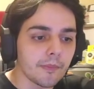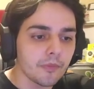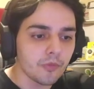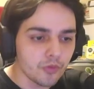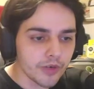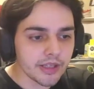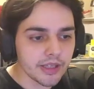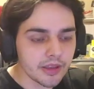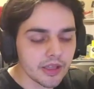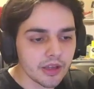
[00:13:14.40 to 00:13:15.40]

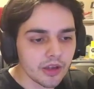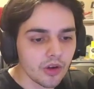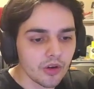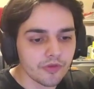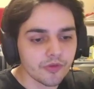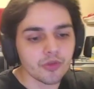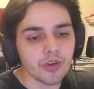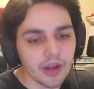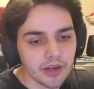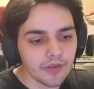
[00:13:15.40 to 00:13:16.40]
really think of
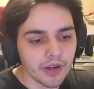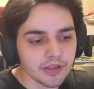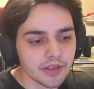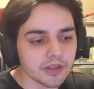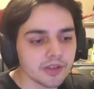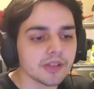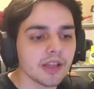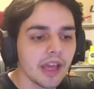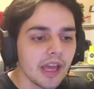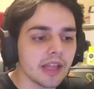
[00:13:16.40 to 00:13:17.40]
creative ideas
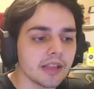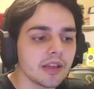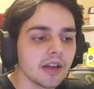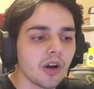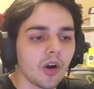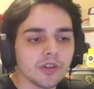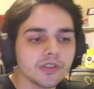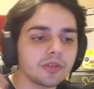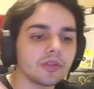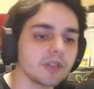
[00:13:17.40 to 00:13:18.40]
and
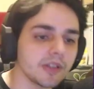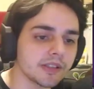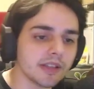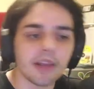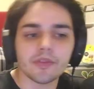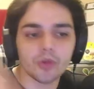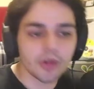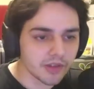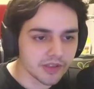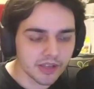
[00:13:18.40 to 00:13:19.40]
also do things that everyone
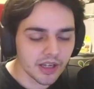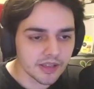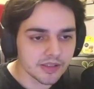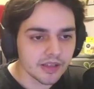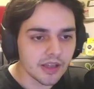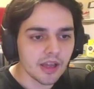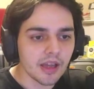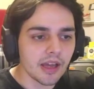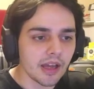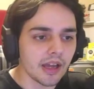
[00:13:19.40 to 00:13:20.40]
else does,
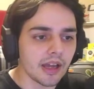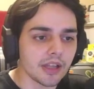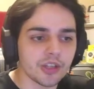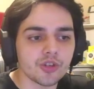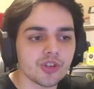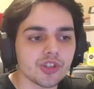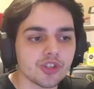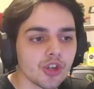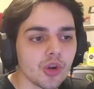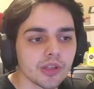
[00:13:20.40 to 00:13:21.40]
and you're just
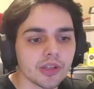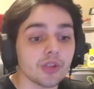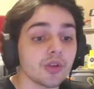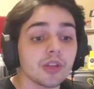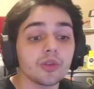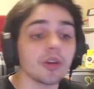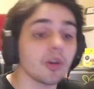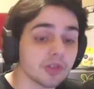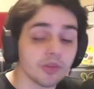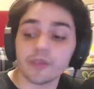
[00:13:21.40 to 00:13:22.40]
showing that you can do it
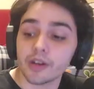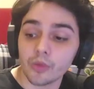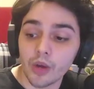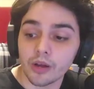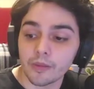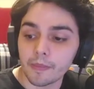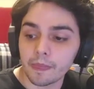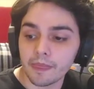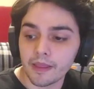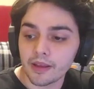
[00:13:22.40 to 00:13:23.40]
also very well.
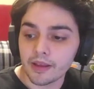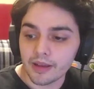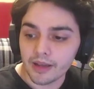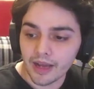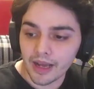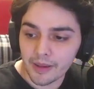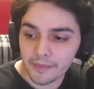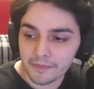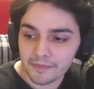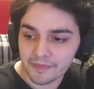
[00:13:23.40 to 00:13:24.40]
I'll